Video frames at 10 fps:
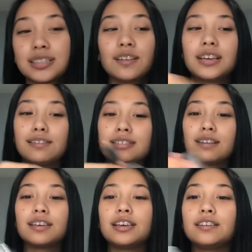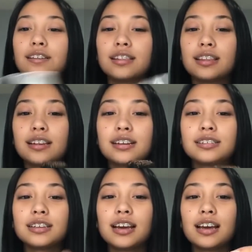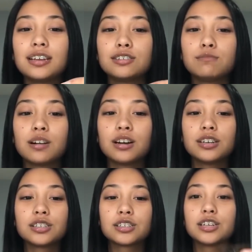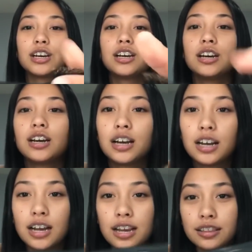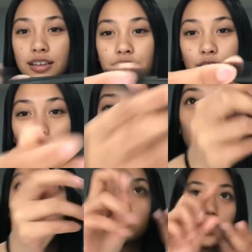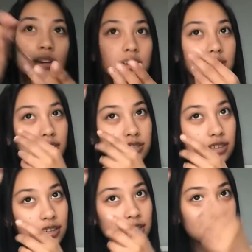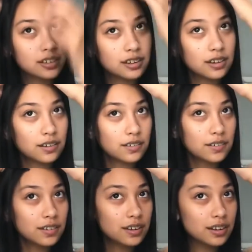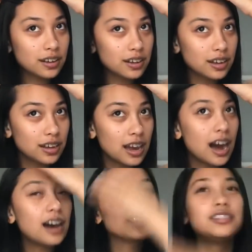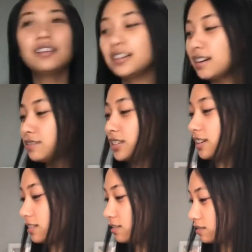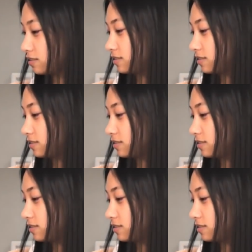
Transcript: so cute, and then here's an edge brush, and then the comb, so like, you know, do I have gel?